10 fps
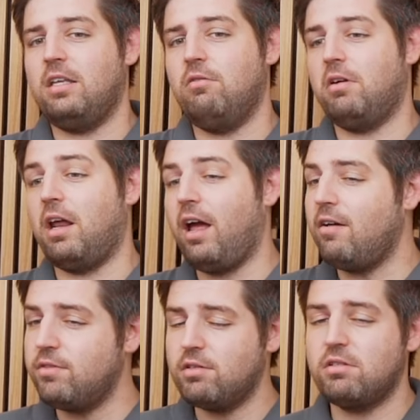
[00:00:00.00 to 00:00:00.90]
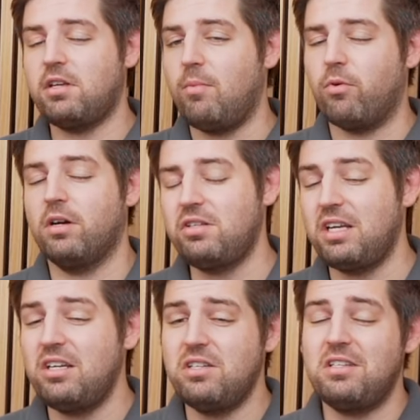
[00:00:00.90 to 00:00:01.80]
you can have those same
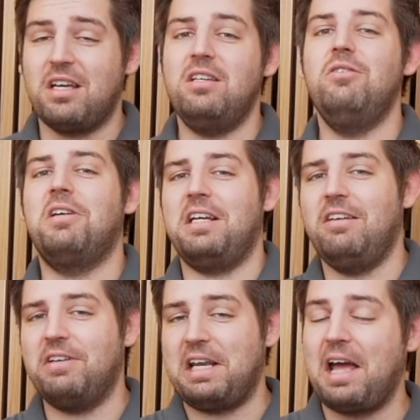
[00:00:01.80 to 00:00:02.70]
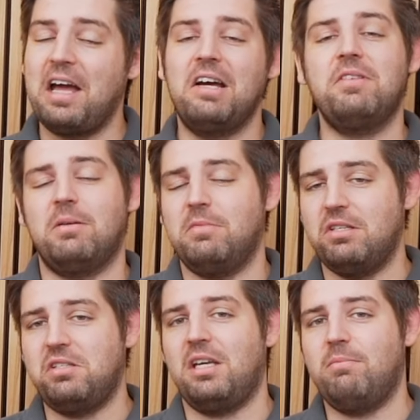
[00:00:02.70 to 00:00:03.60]
workstations and you can even have them the
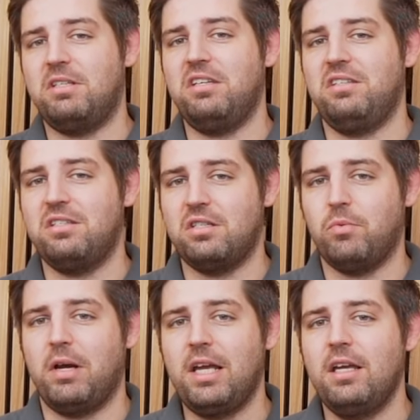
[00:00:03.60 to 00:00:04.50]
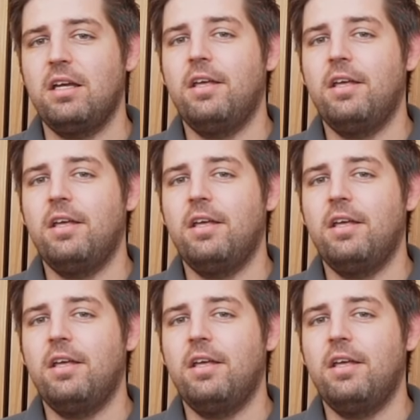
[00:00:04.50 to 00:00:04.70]
same distance away.